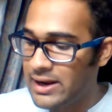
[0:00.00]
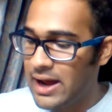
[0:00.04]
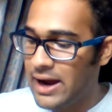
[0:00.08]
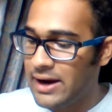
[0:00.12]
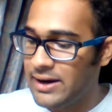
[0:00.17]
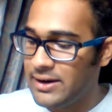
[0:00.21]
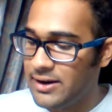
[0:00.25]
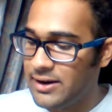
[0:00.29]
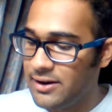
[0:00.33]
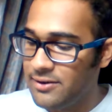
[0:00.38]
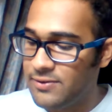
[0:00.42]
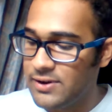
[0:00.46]
I
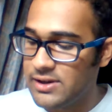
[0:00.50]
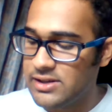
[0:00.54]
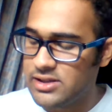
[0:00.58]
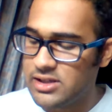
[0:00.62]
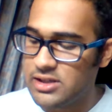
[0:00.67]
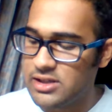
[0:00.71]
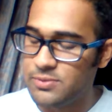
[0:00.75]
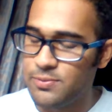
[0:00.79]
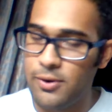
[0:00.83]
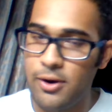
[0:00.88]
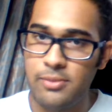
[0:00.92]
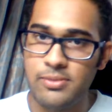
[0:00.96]
did face
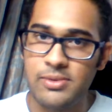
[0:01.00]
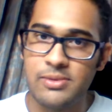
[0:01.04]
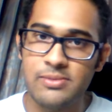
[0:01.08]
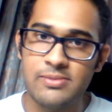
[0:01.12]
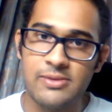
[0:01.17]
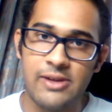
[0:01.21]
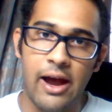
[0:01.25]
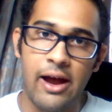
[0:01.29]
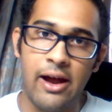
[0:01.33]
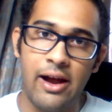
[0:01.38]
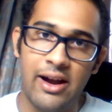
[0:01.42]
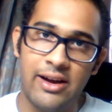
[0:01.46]
these problems,
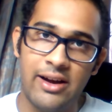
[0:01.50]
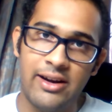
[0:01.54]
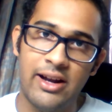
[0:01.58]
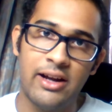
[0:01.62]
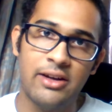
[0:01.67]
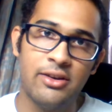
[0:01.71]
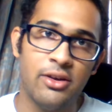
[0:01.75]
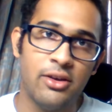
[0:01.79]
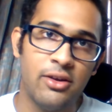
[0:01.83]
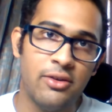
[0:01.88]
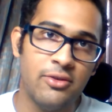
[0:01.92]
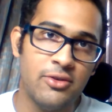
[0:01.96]
I'd
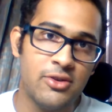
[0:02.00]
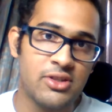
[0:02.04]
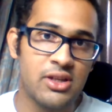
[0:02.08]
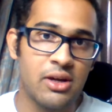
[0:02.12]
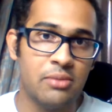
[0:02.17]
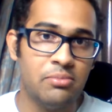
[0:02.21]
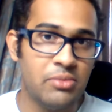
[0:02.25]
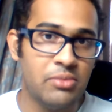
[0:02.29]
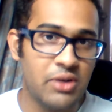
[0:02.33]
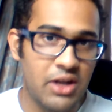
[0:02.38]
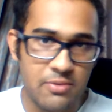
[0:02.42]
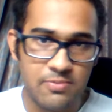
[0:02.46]
like to give you
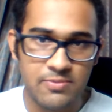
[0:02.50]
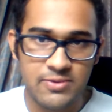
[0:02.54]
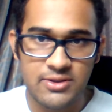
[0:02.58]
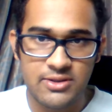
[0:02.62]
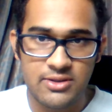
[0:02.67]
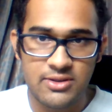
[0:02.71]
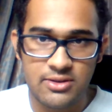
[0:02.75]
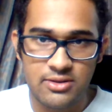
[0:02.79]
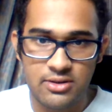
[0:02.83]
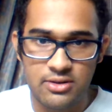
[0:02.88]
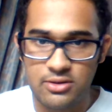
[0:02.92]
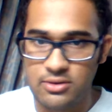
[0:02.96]
some tips